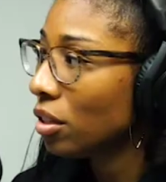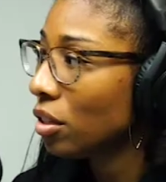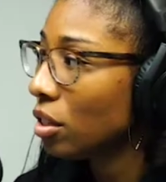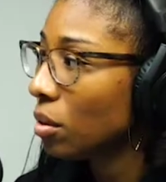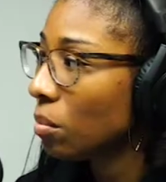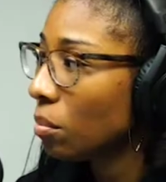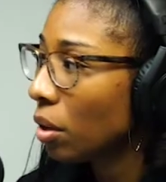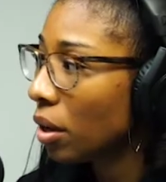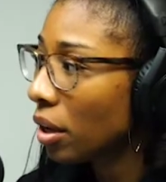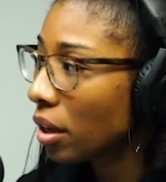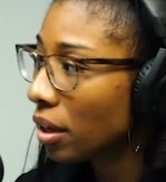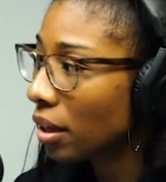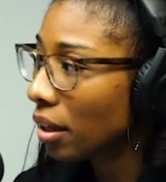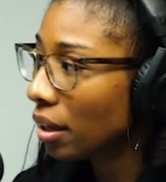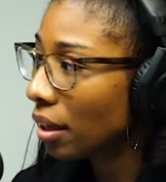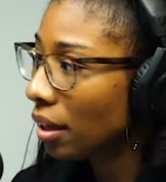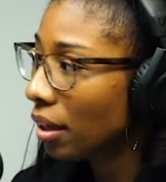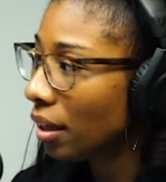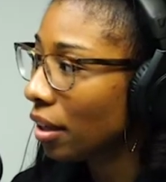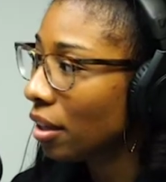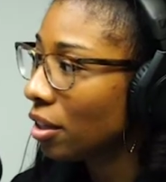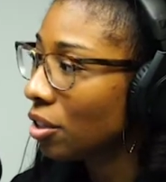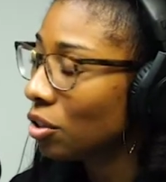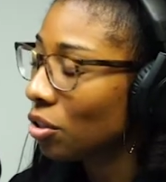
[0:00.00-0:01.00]

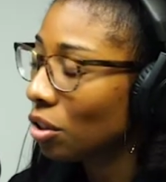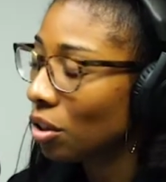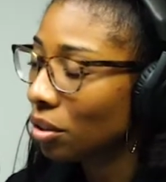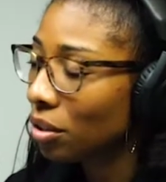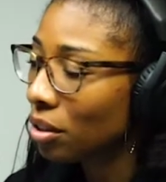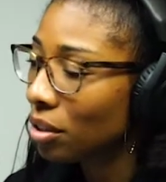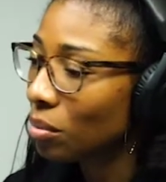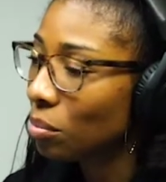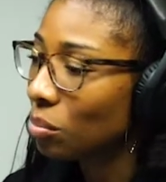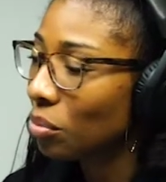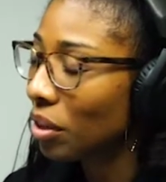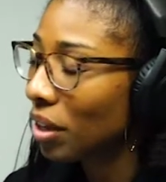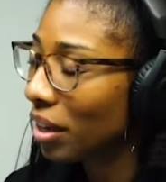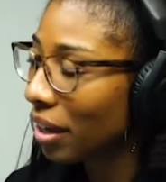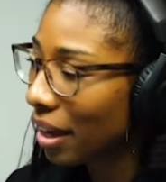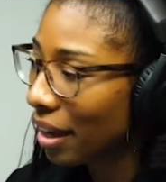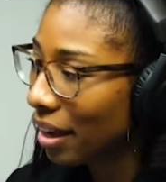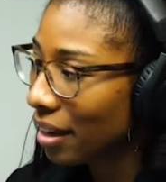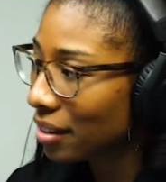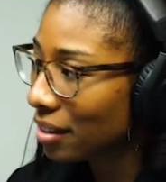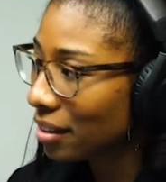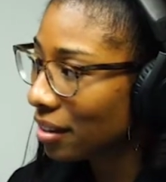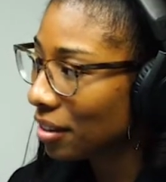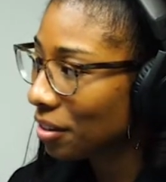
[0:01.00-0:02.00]
marketing and journalism
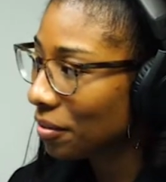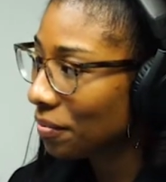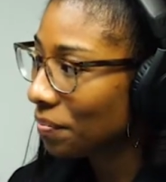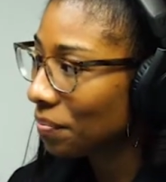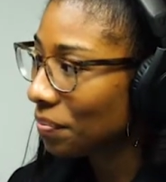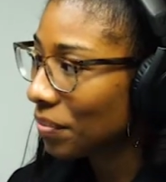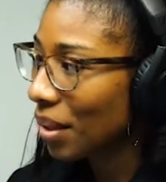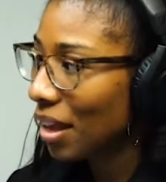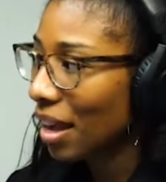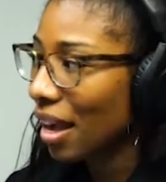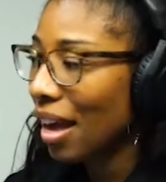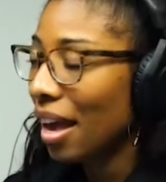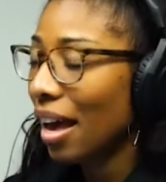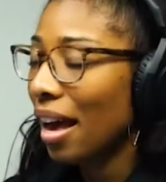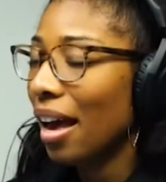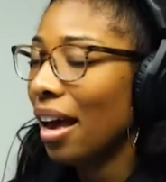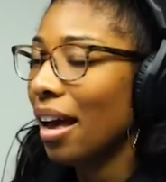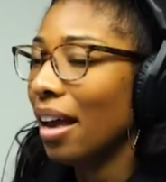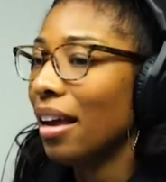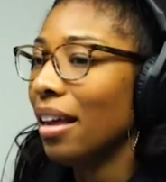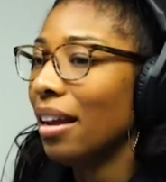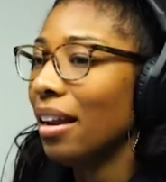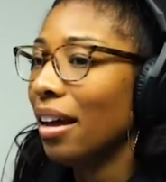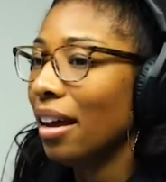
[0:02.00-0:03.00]
broadcasting. Nice.
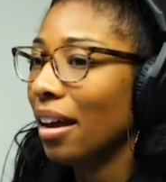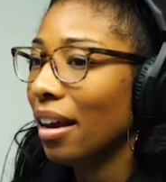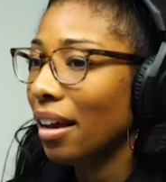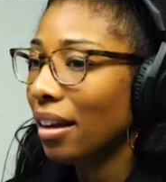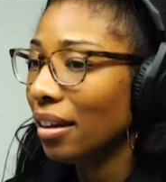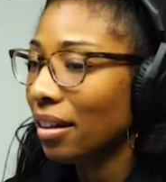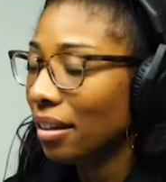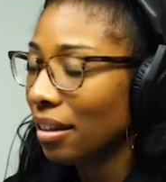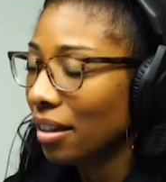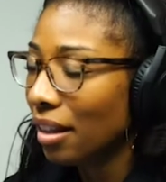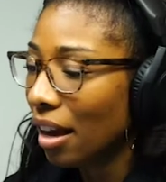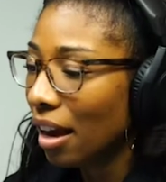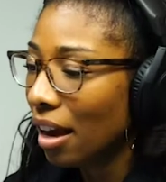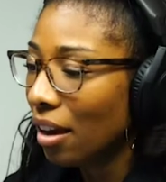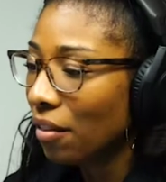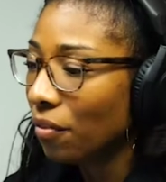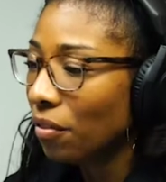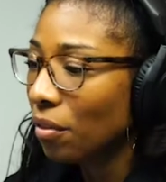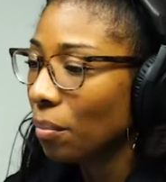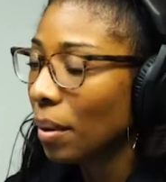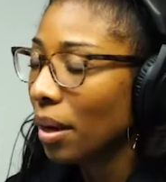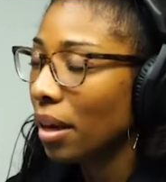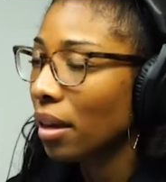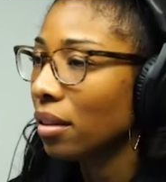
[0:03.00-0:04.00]
And I did that for
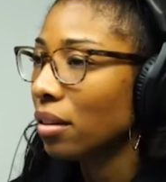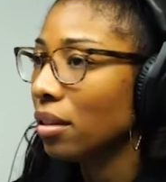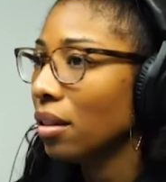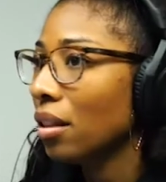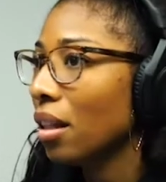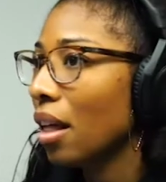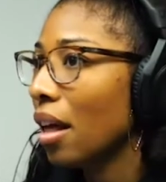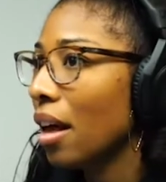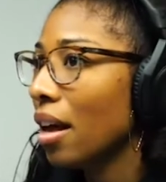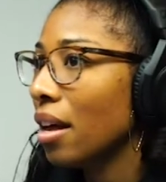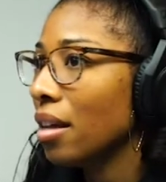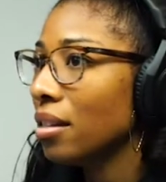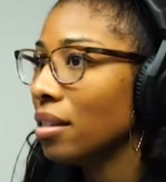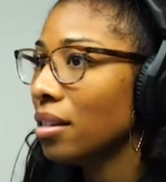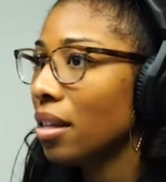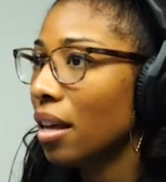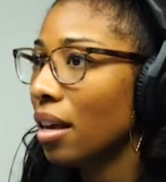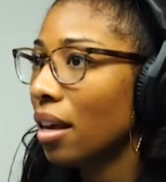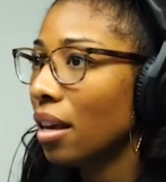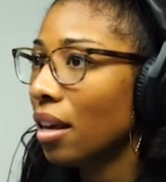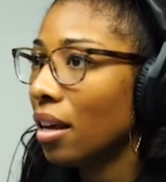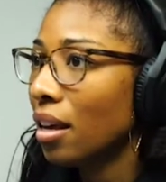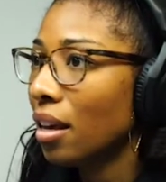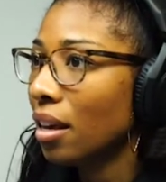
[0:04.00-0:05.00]
about the last
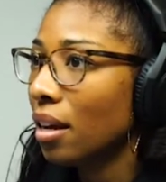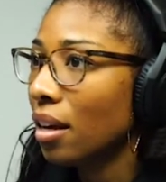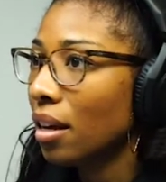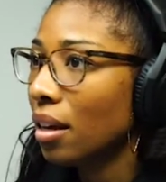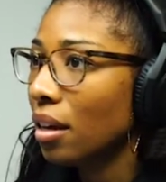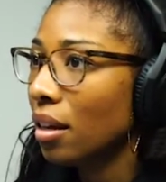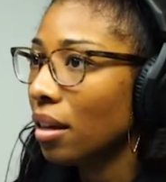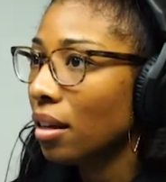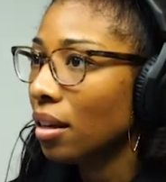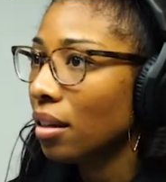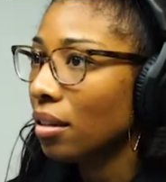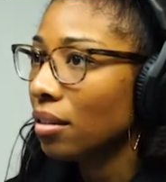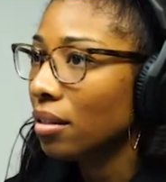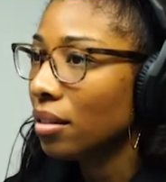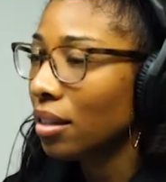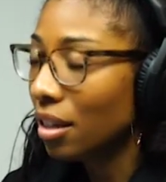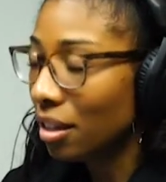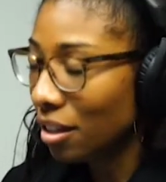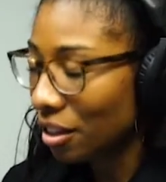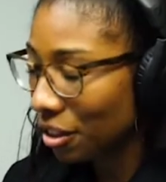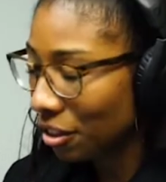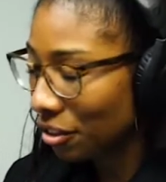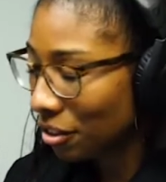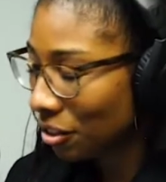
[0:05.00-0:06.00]
10
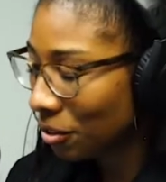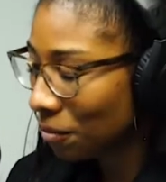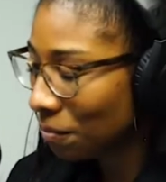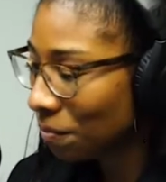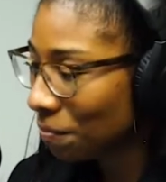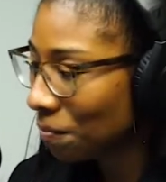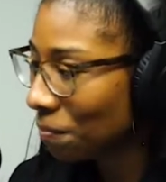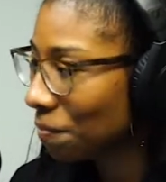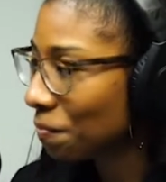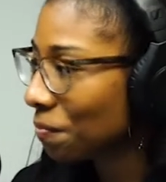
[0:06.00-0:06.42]
years. So